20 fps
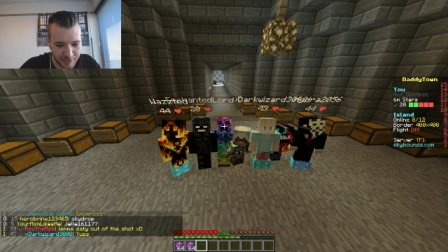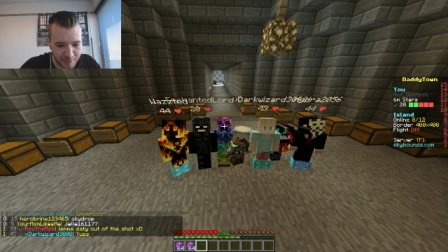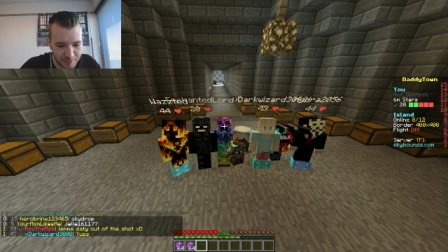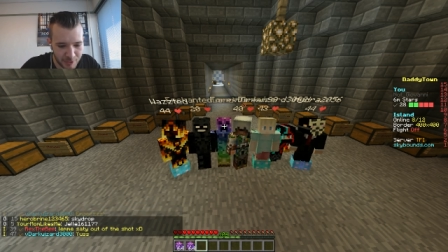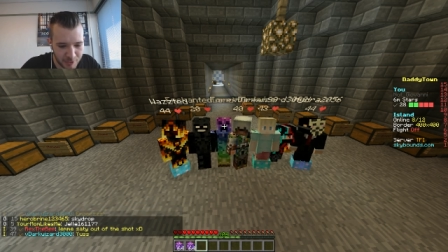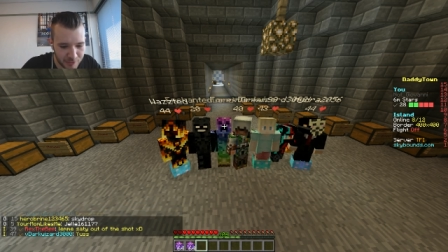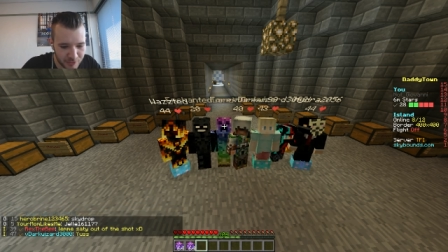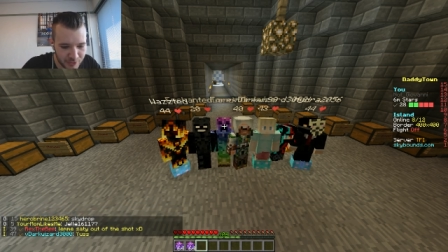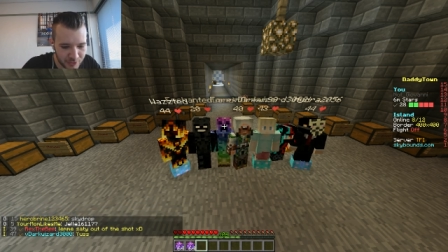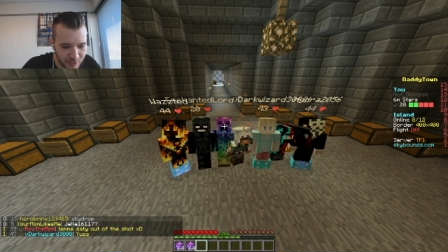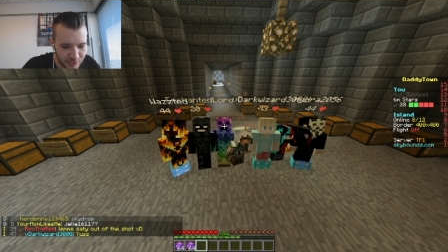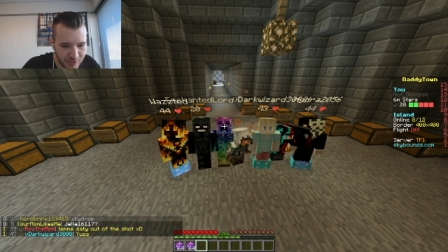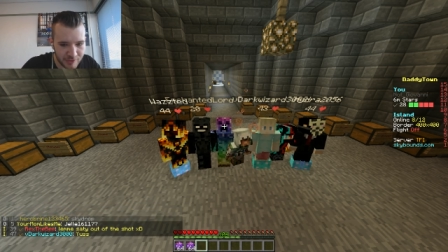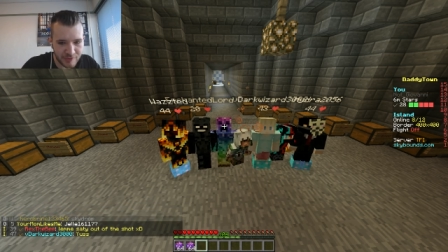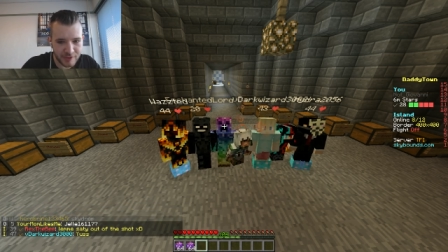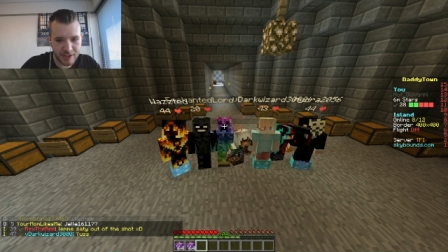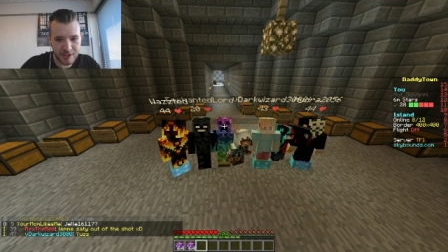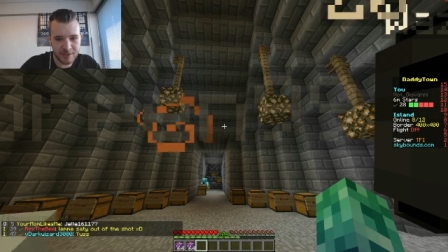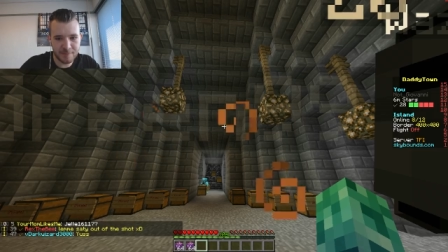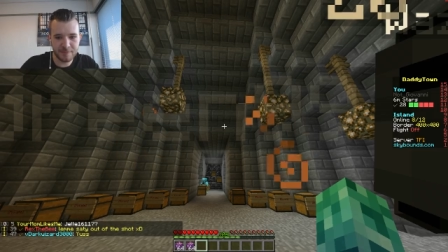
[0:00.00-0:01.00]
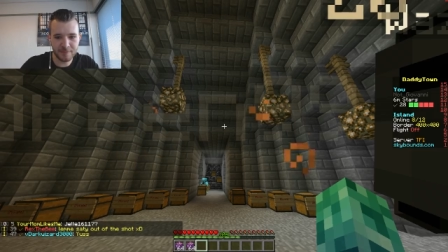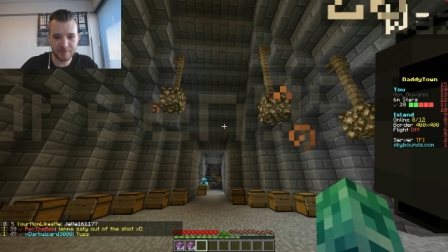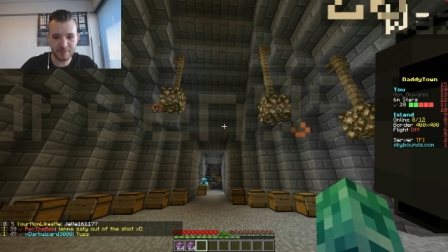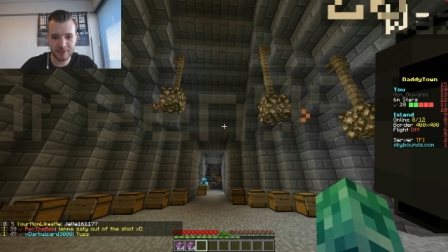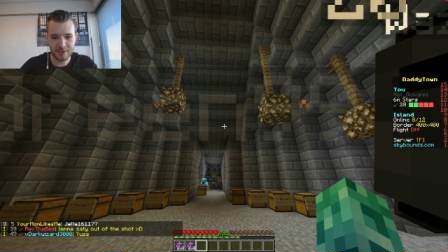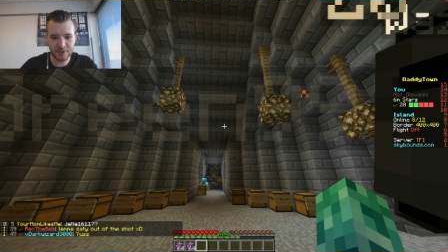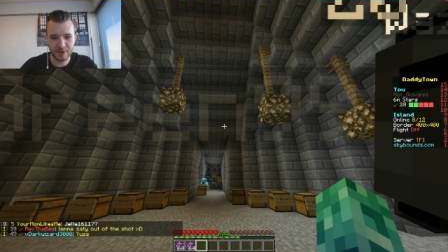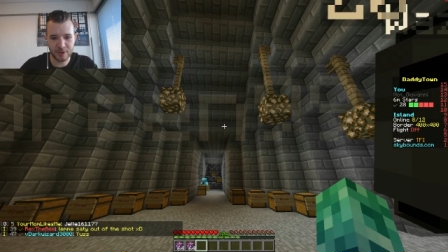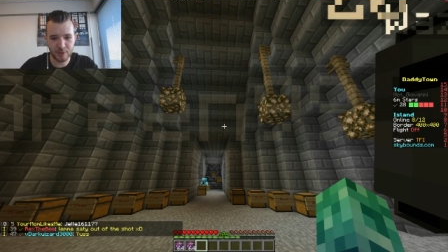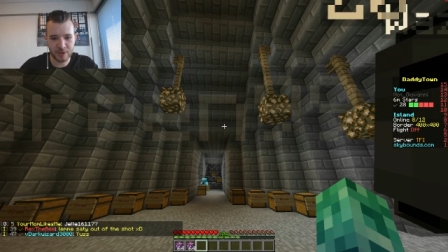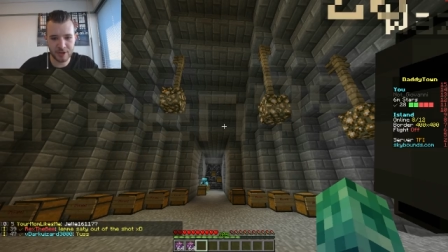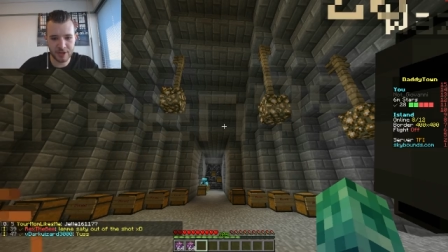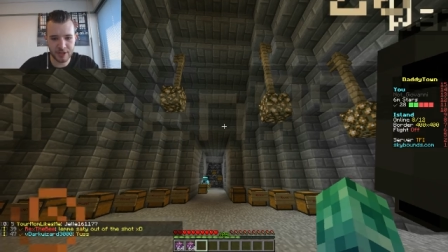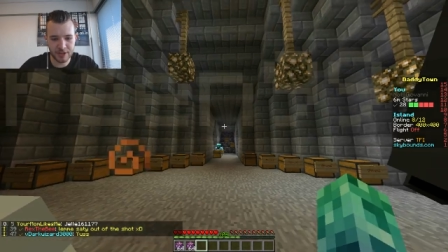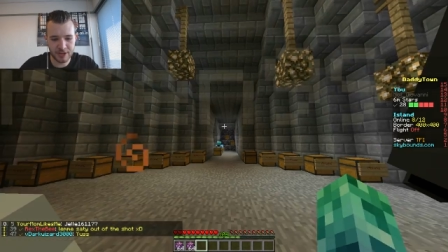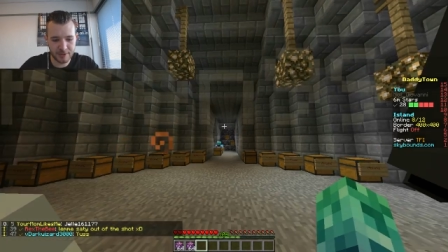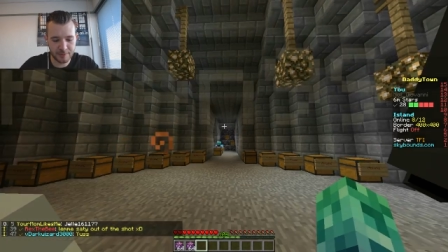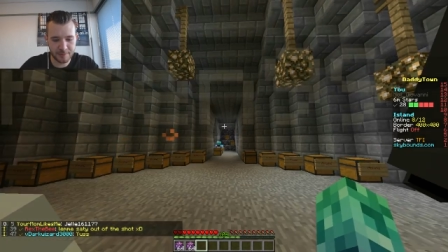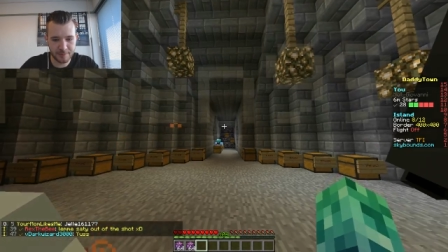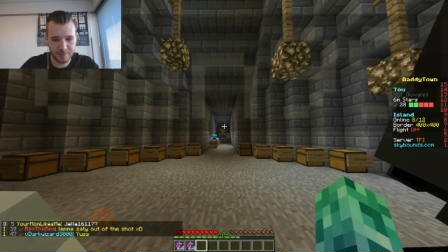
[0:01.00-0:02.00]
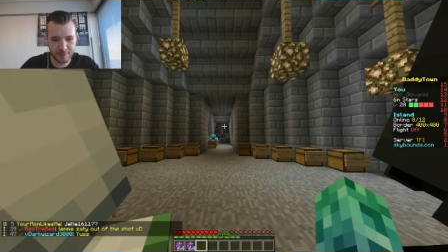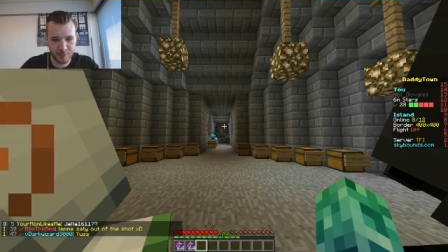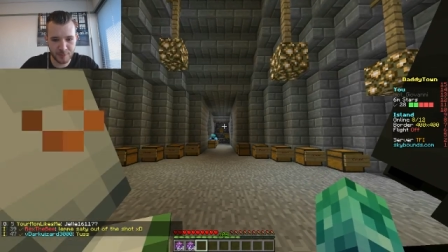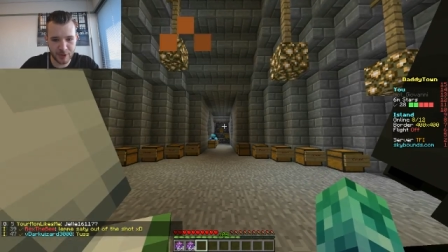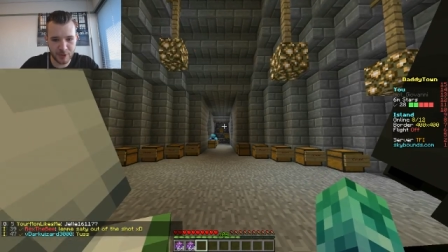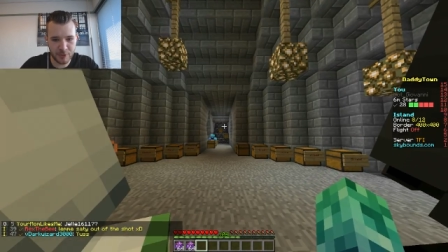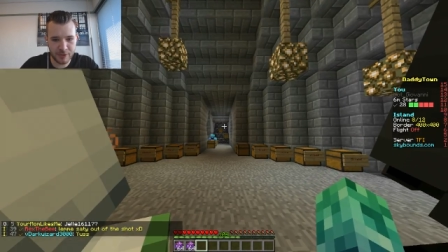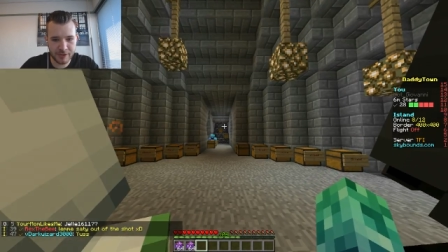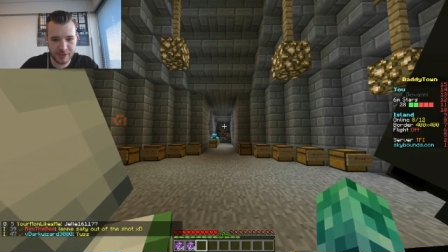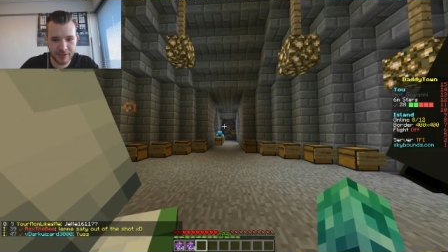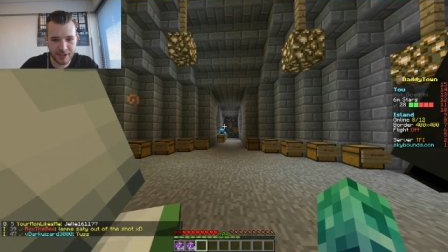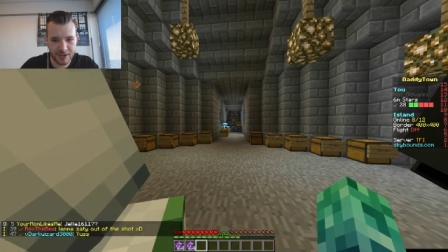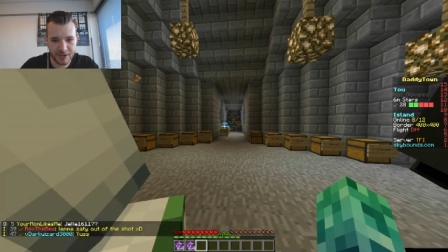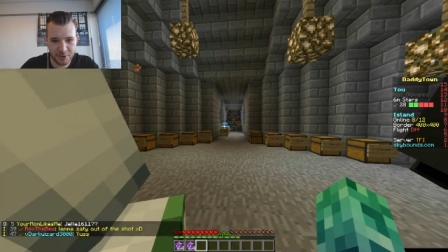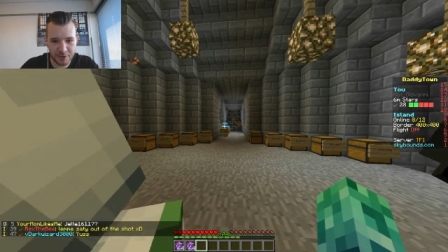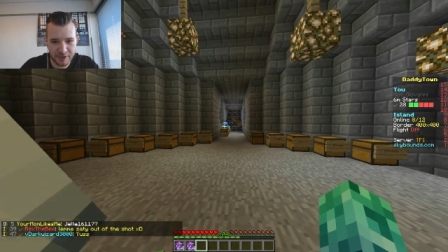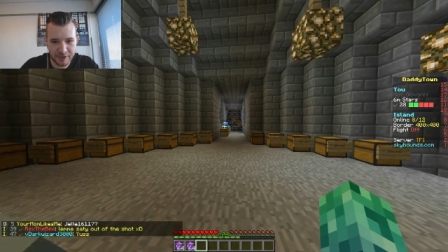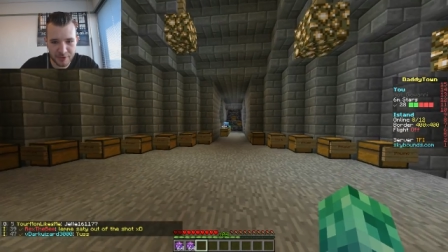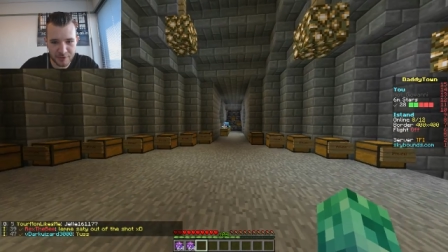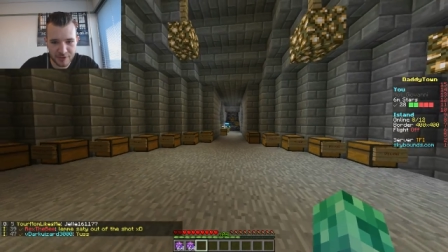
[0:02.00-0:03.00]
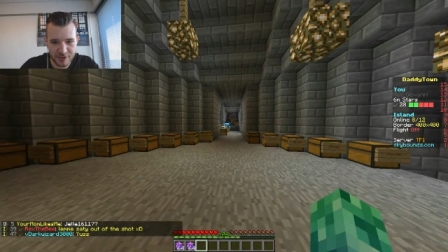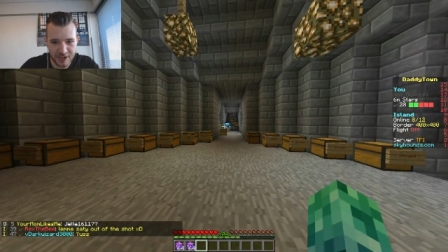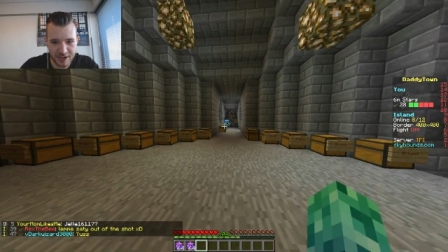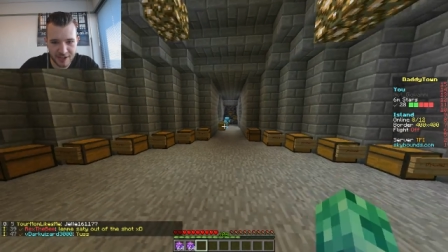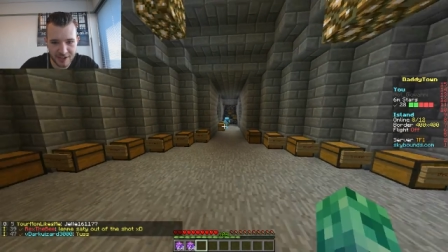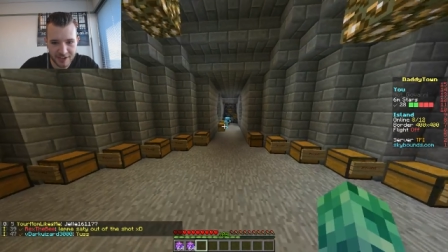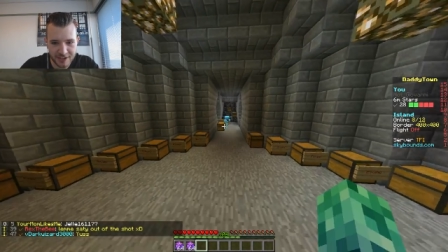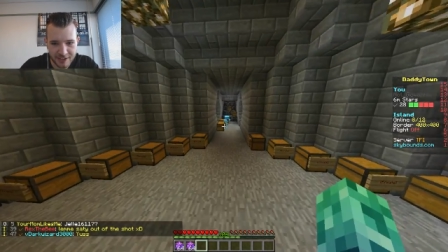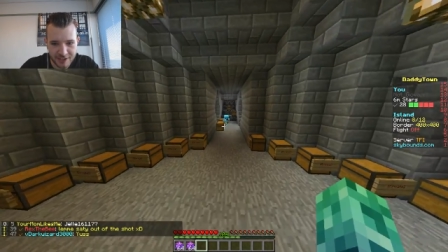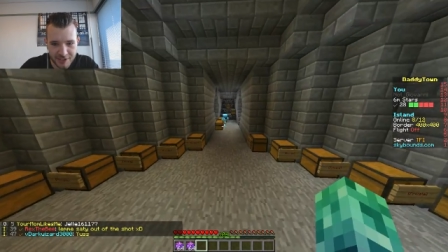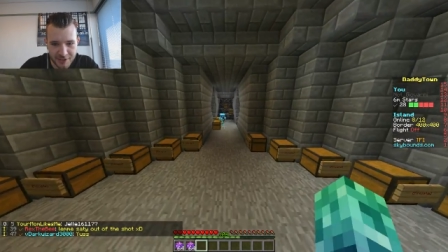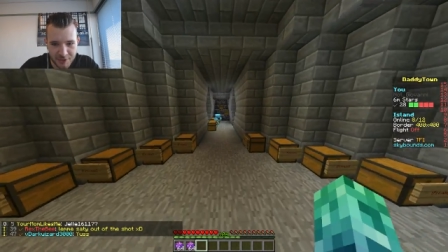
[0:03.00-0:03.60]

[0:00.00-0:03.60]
so I'm going to give him... Um, wait, who's there? Who's over there?